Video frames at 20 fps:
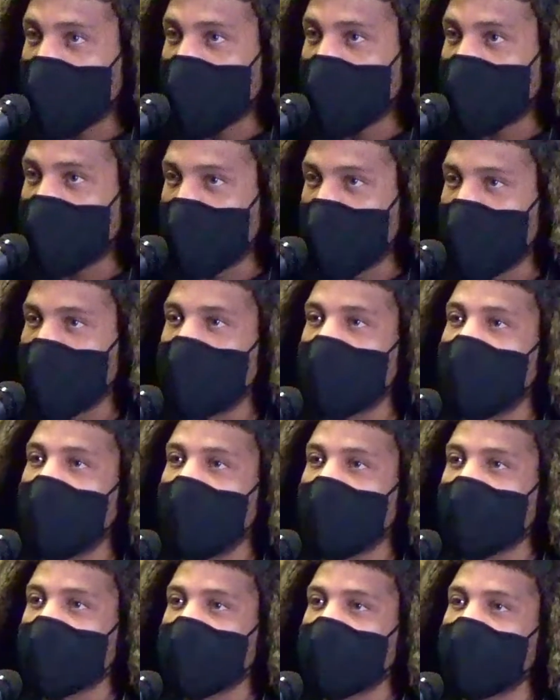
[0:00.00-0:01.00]
for the
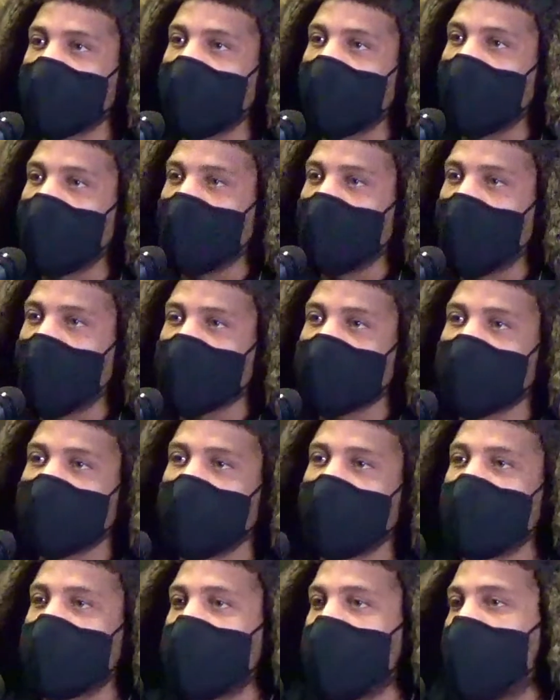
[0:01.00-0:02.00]
deluxe
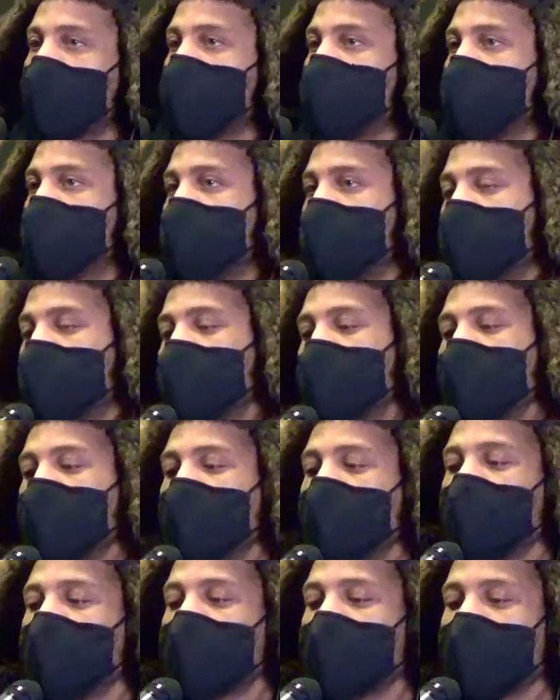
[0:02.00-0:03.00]
exclamation album,
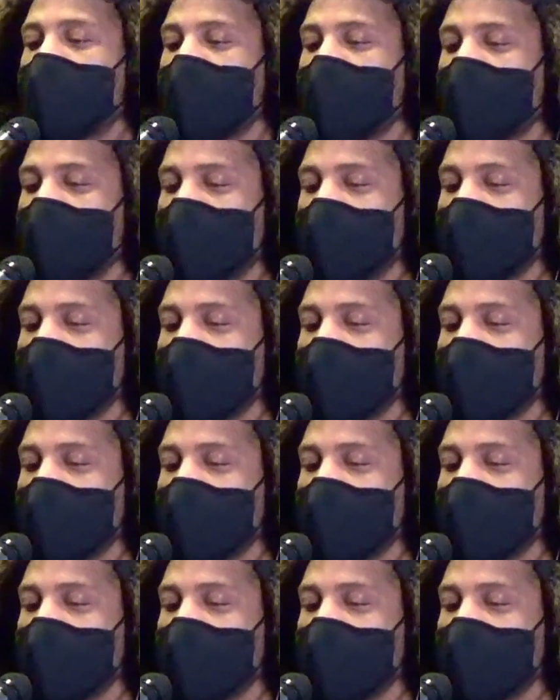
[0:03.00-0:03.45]
and